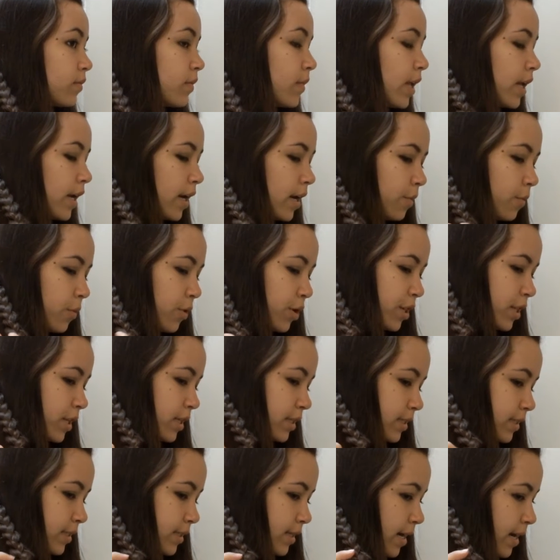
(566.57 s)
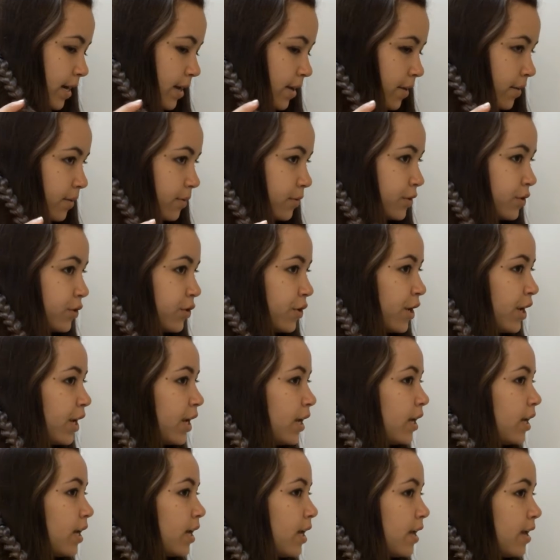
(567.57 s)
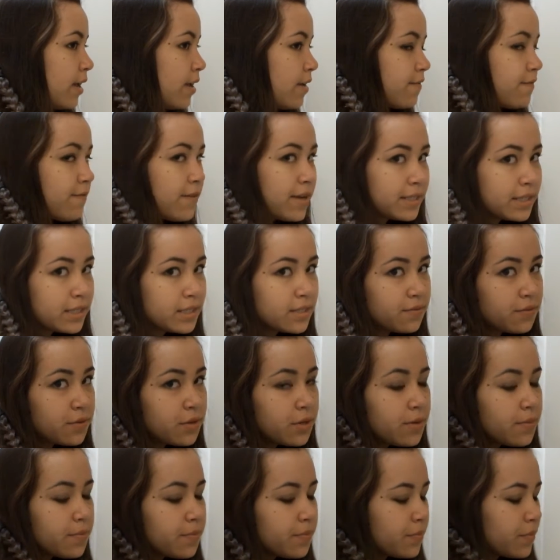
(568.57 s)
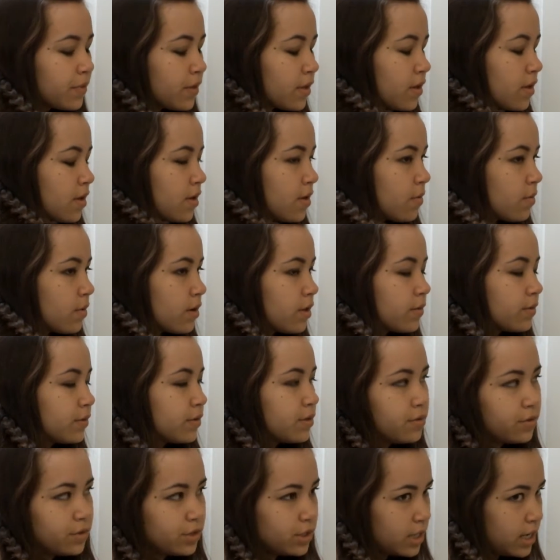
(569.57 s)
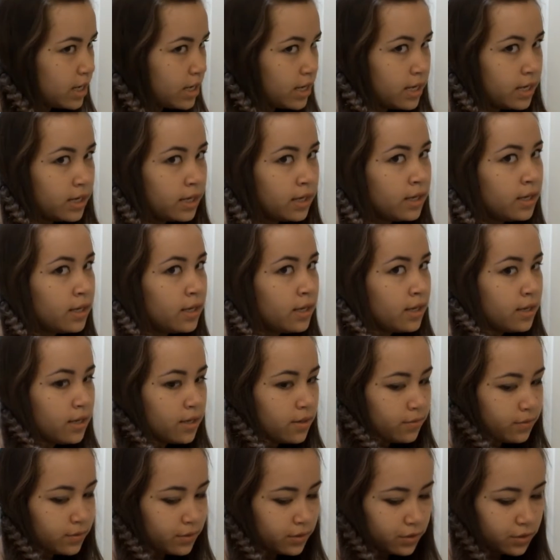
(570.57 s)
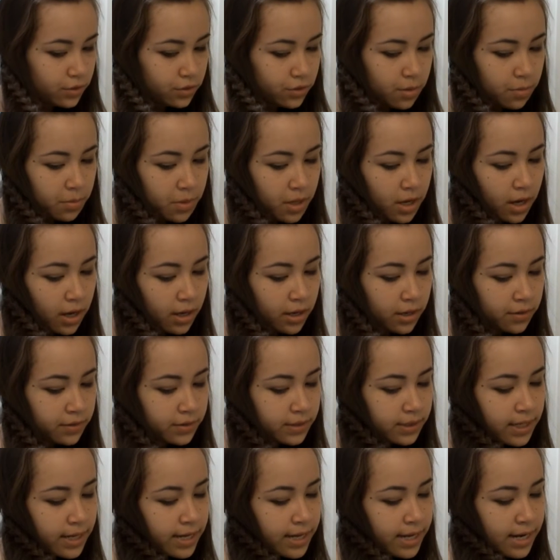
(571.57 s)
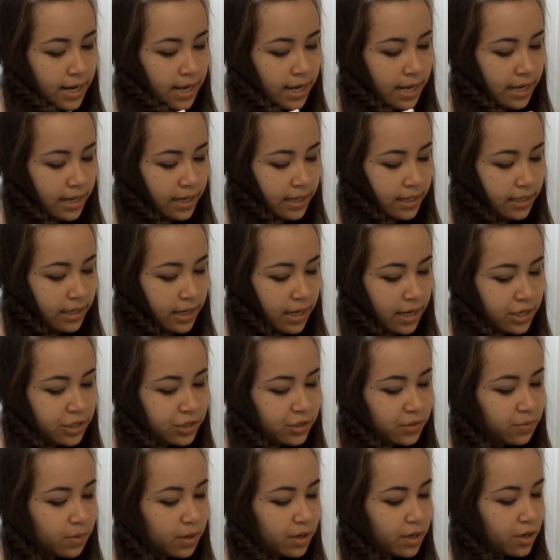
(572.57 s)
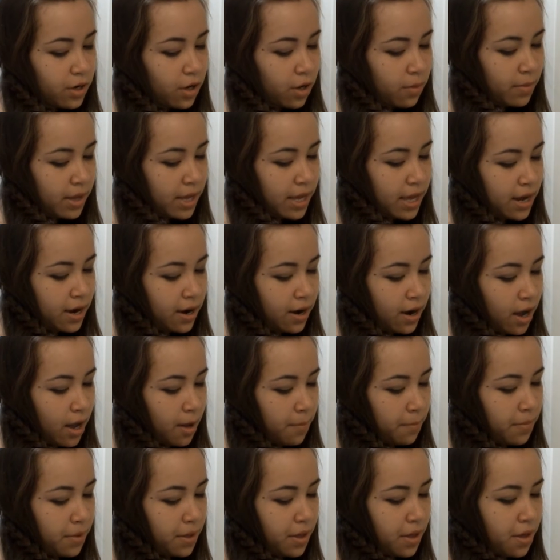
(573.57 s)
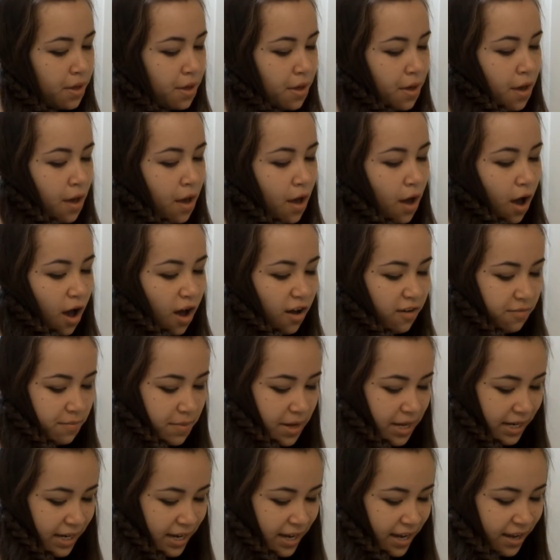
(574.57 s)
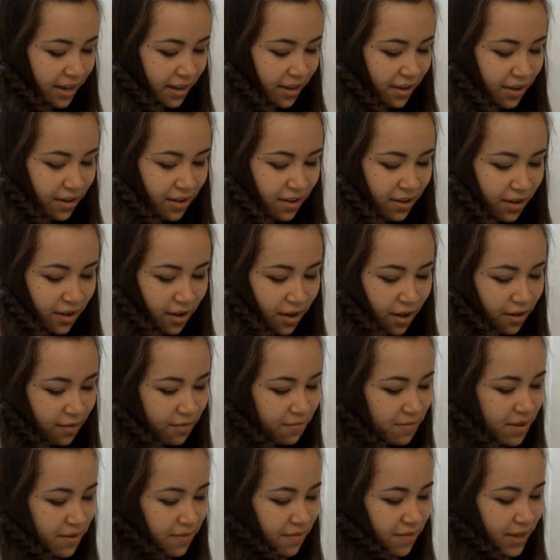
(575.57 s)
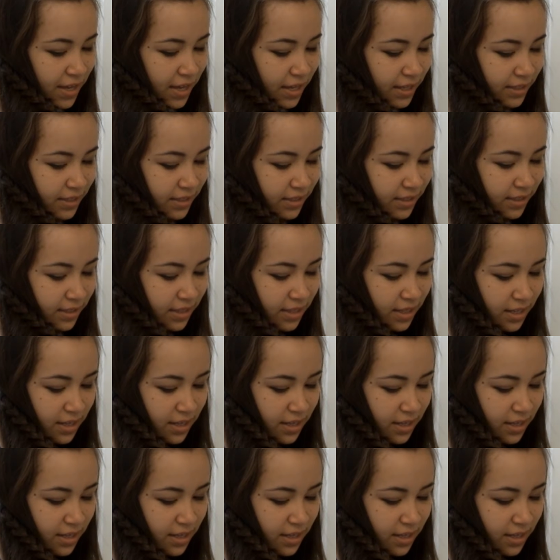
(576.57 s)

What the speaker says: And I wore this style during a festival where there was no shade, it was extremely hot outside, and I just wanted all my hair up off my neck, off my face,